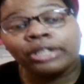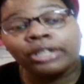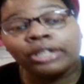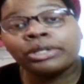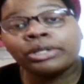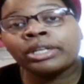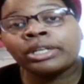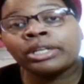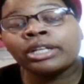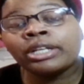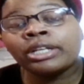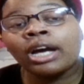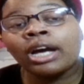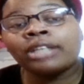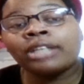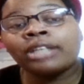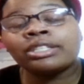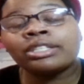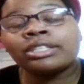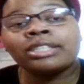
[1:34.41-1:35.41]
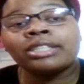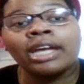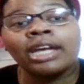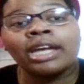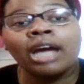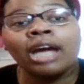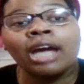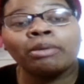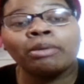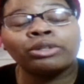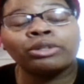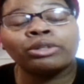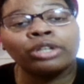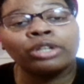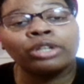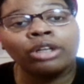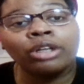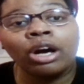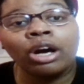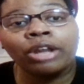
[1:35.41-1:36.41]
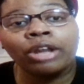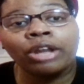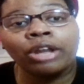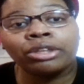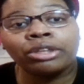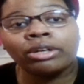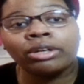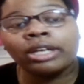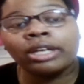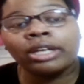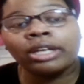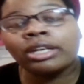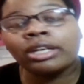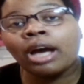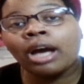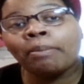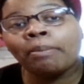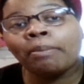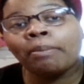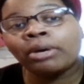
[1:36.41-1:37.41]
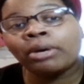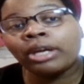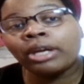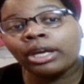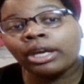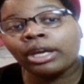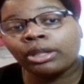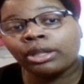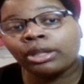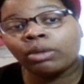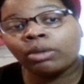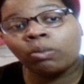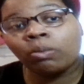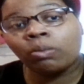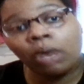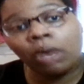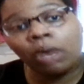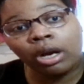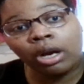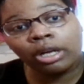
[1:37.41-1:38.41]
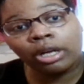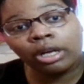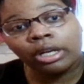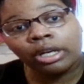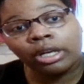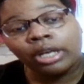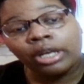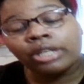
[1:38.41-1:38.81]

You cannot just say I'm a good author and not put in the work.